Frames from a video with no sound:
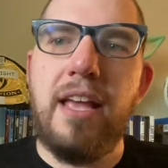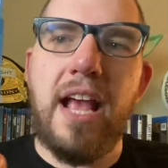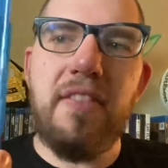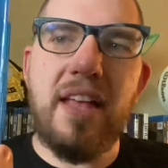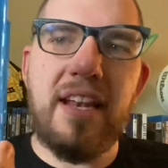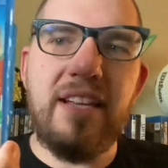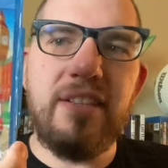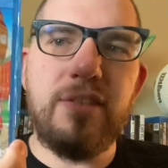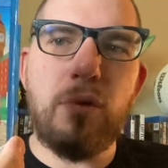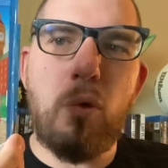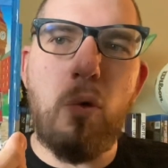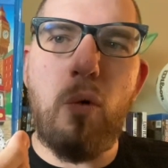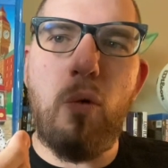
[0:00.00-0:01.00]
and that is
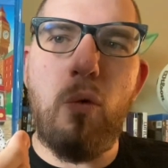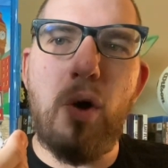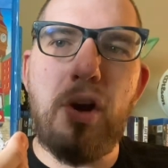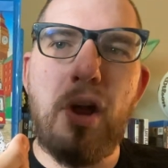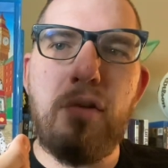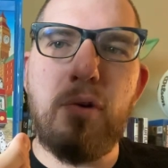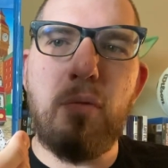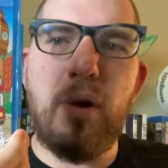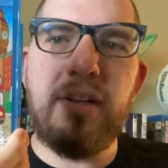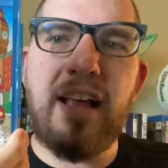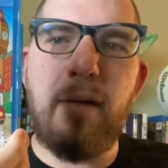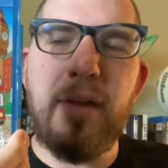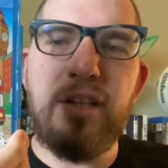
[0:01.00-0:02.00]
101
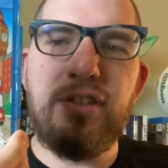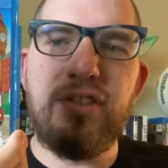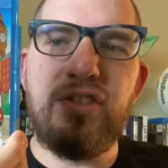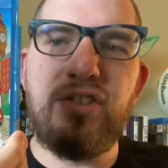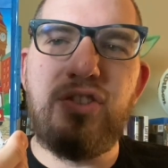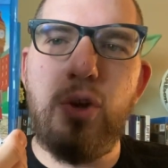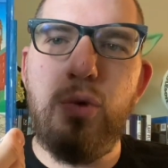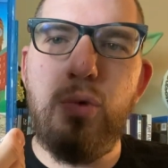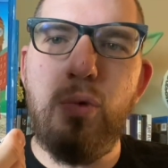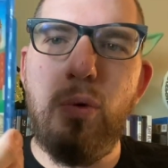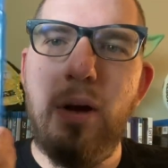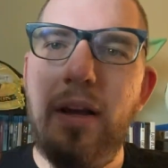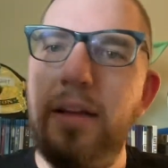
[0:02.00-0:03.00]
Dalmatians
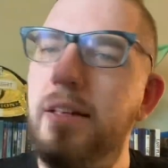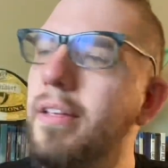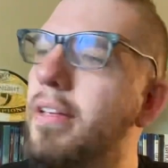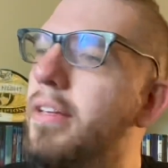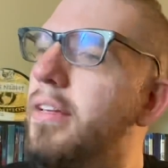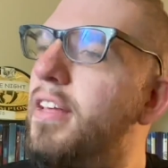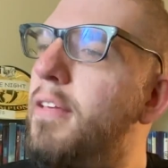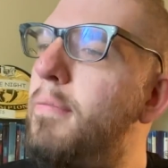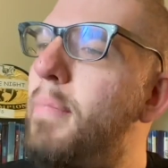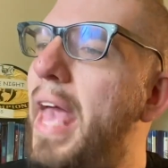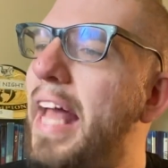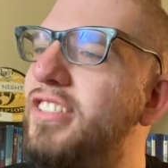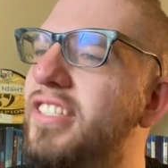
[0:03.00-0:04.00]
2,
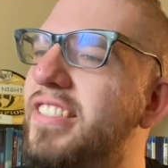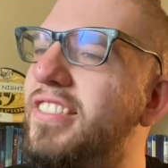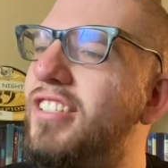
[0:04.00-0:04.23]
Patch's